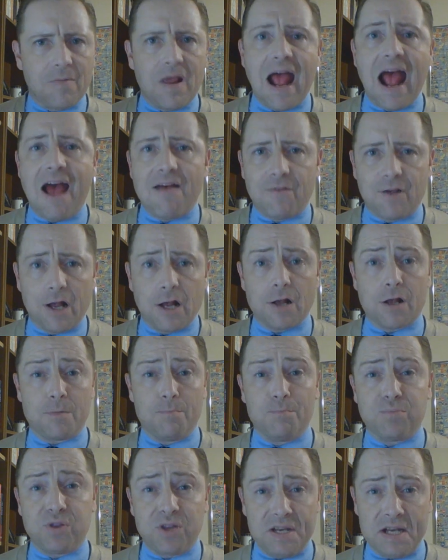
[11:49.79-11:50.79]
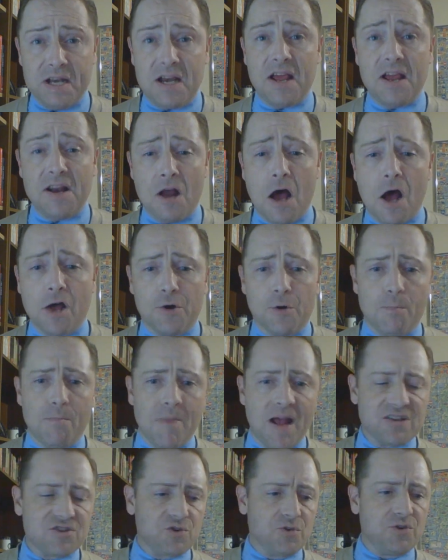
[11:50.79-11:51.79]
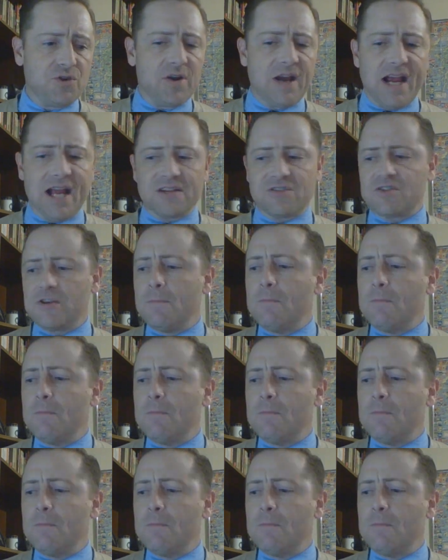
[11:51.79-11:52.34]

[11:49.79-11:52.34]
having a complete and utter mess on your hands.